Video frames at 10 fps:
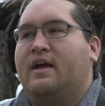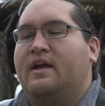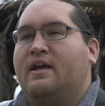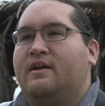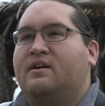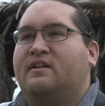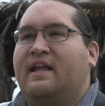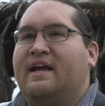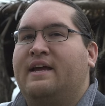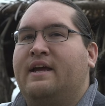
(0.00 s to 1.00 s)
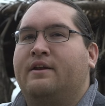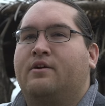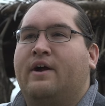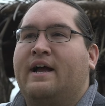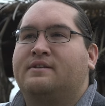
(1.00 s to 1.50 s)
a clay and
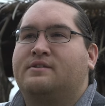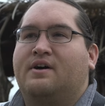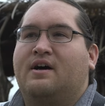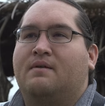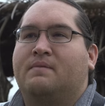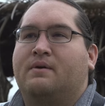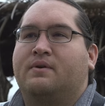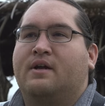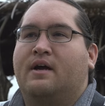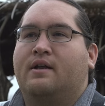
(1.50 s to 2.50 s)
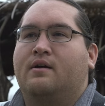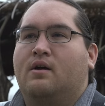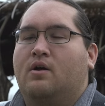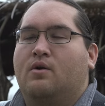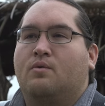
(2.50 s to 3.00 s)
grass daub that would kind of
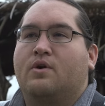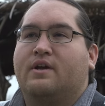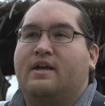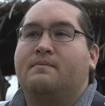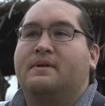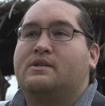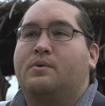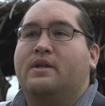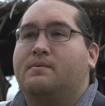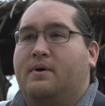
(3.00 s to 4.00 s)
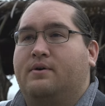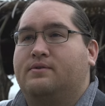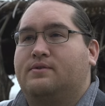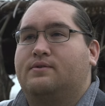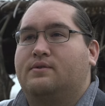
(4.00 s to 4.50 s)
work in between the
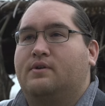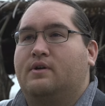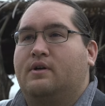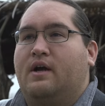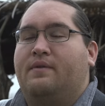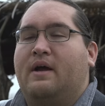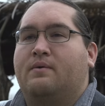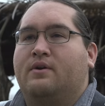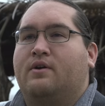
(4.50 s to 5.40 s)
posts and that would